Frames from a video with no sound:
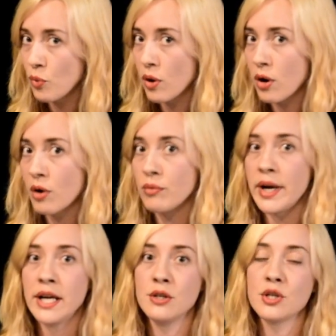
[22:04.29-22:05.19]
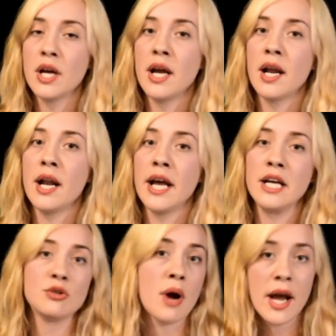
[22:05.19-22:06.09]
were arranged in
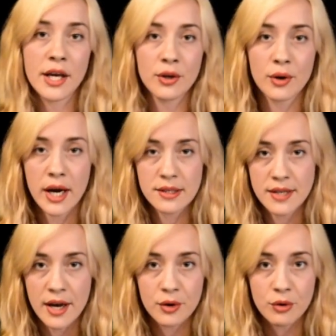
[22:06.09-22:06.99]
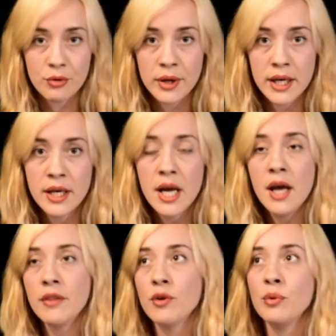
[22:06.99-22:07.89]
a triangular hexagonal grid,
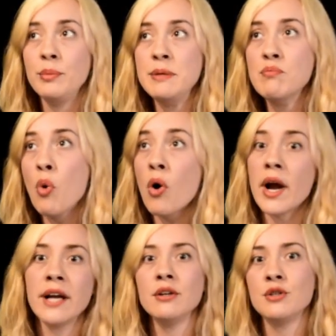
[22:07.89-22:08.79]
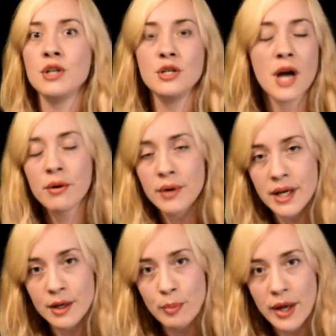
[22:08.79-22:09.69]
there would be more energy
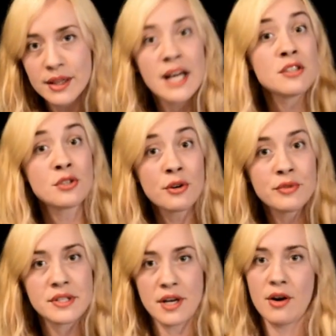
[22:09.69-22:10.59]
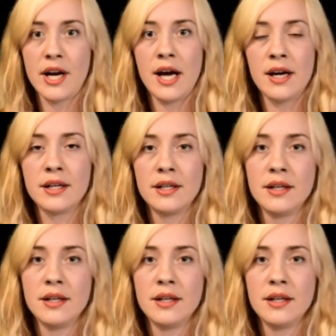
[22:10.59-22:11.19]
generated by less surface area.